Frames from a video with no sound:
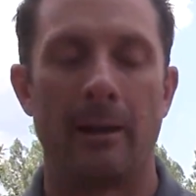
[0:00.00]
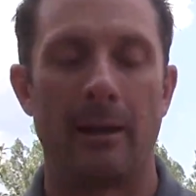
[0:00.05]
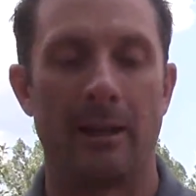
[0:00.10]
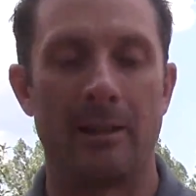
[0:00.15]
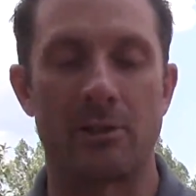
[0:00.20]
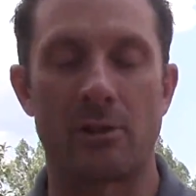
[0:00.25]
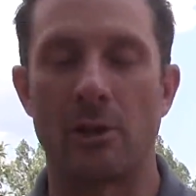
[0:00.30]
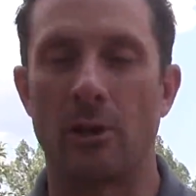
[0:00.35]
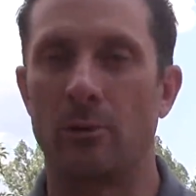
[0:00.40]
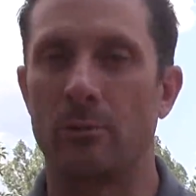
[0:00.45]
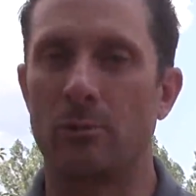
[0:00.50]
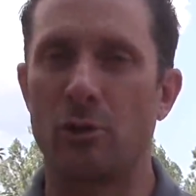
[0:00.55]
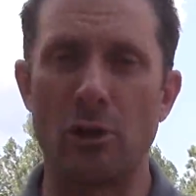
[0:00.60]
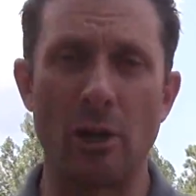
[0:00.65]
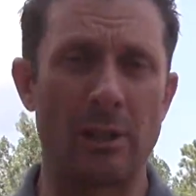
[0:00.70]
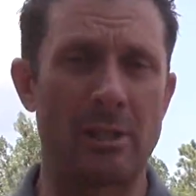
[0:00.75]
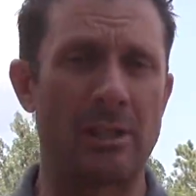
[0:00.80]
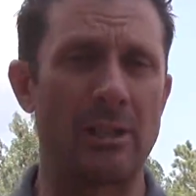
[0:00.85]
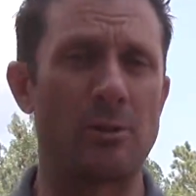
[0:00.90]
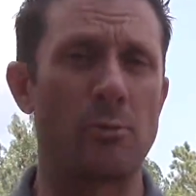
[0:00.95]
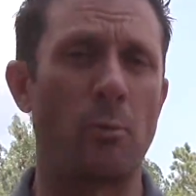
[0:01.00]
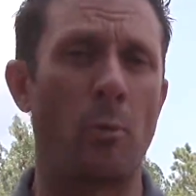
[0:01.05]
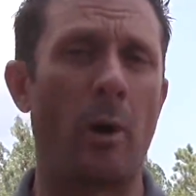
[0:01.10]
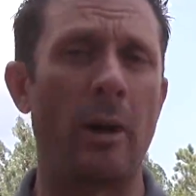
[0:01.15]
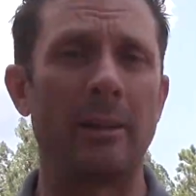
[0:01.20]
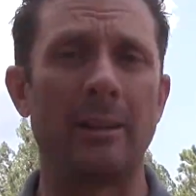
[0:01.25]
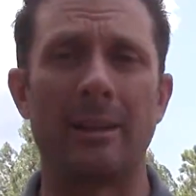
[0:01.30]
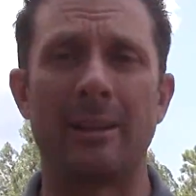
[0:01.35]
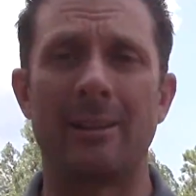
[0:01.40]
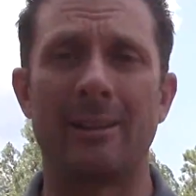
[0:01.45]
And so just as
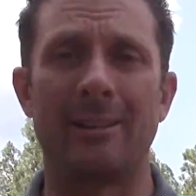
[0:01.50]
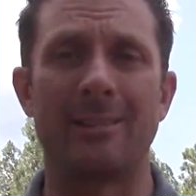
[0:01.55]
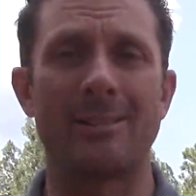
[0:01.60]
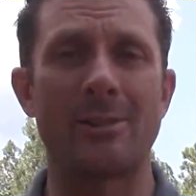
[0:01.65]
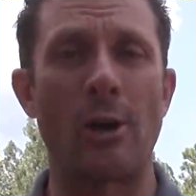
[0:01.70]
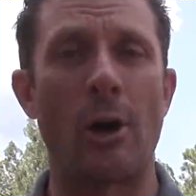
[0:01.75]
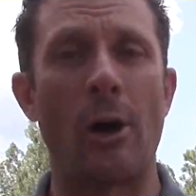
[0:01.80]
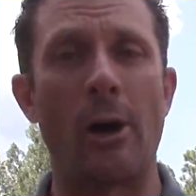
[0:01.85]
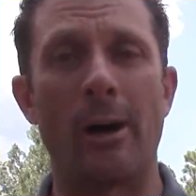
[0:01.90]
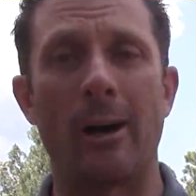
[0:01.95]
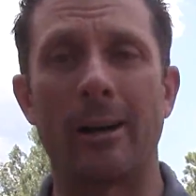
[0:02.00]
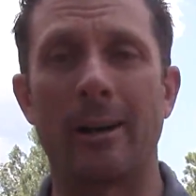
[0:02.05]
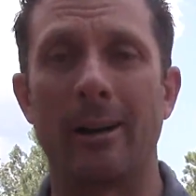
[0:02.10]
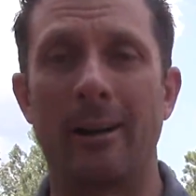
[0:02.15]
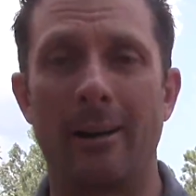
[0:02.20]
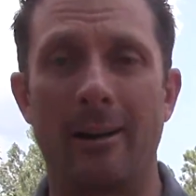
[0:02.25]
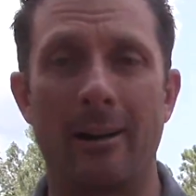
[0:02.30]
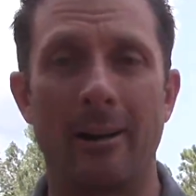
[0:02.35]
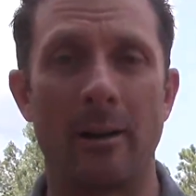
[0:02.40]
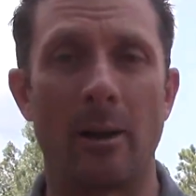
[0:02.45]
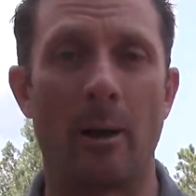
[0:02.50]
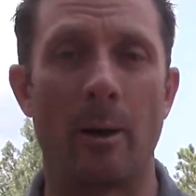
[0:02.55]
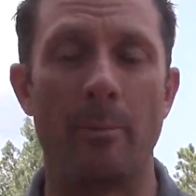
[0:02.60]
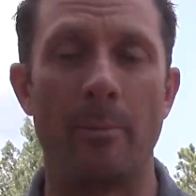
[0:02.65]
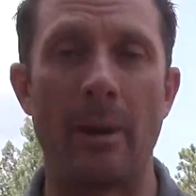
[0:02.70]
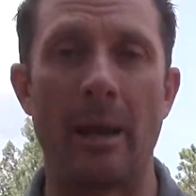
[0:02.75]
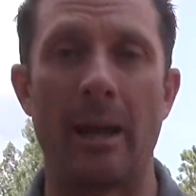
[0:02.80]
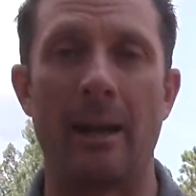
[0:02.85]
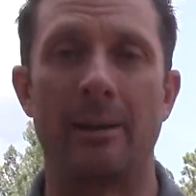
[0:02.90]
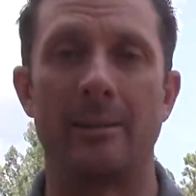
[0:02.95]
one little tug on a
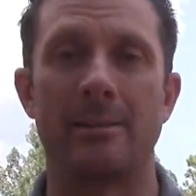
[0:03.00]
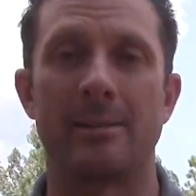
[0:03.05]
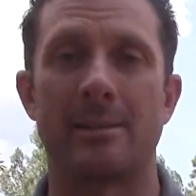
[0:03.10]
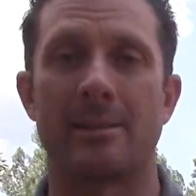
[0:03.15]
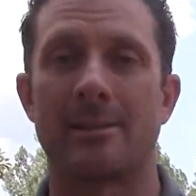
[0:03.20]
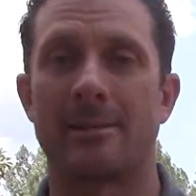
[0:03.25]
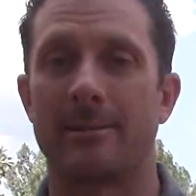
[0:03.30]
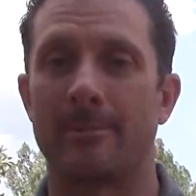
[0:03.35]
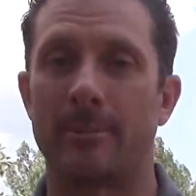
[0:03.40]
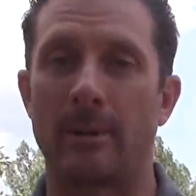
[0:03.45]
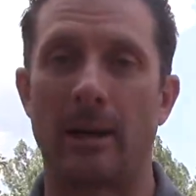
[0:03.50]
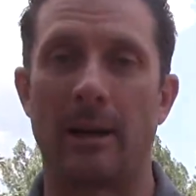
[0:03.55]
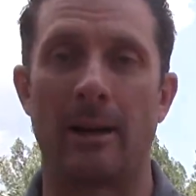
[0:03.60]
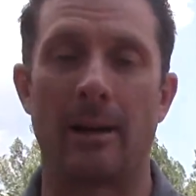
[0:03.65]
man's